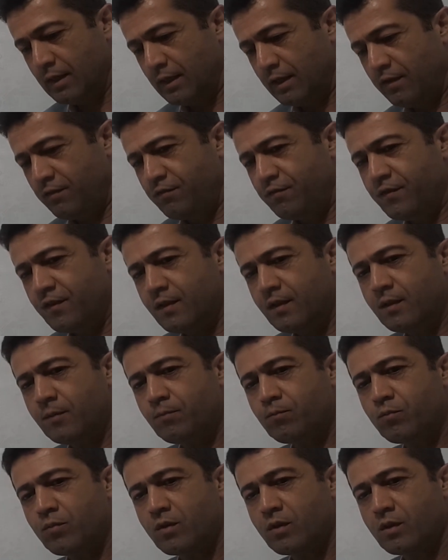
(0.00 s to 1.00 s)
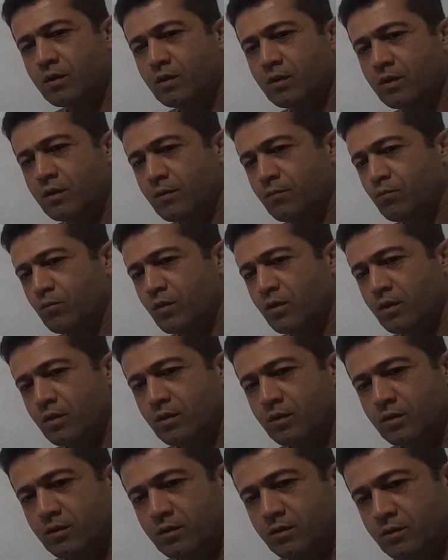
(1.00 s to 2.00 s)
If we
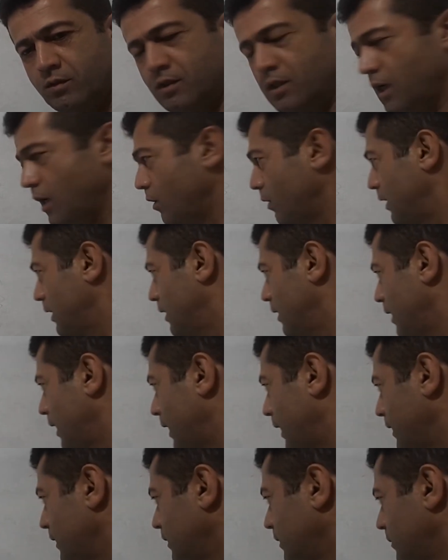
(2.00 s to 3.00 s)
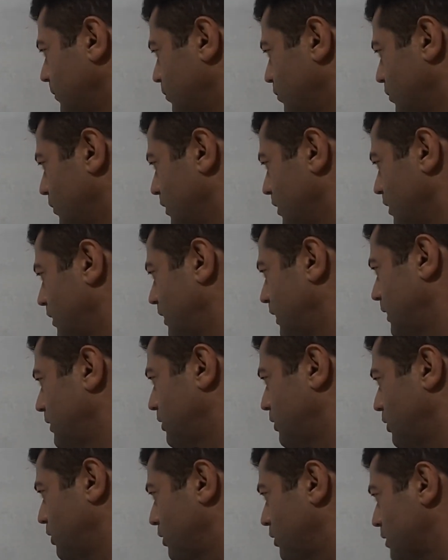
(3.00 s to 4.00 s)
draw a line
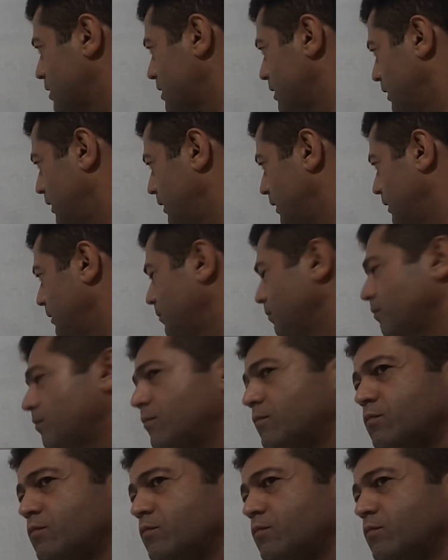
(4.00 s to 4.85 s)
continuously